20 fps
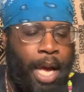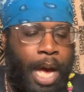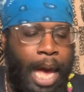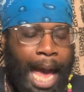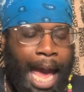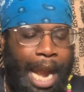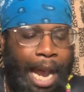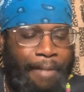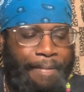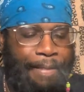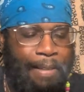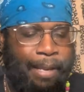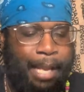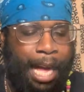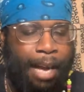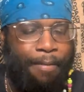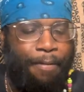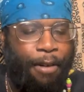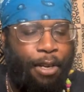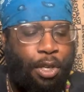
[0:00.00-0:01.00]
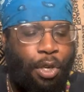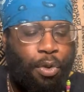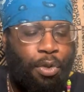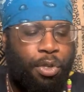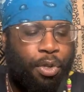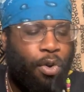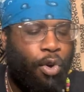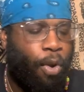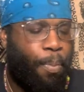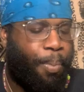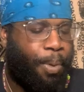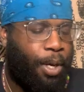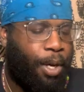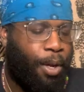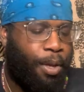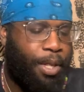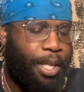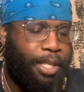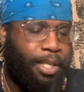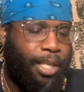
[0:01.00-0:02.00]
And I feel like for you,
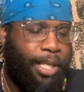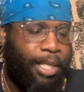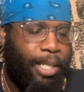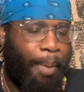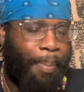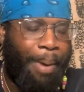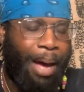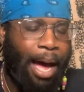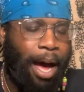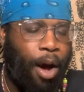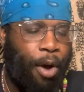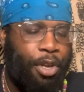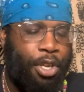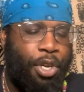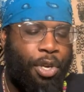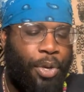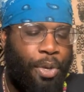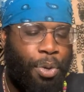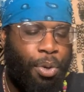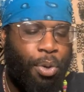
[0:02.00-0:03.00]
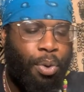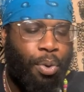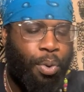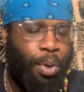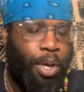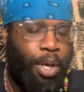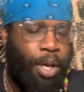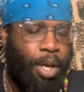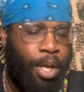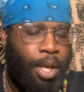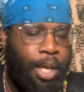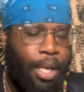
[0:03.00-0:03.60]
Scorpio, this is about you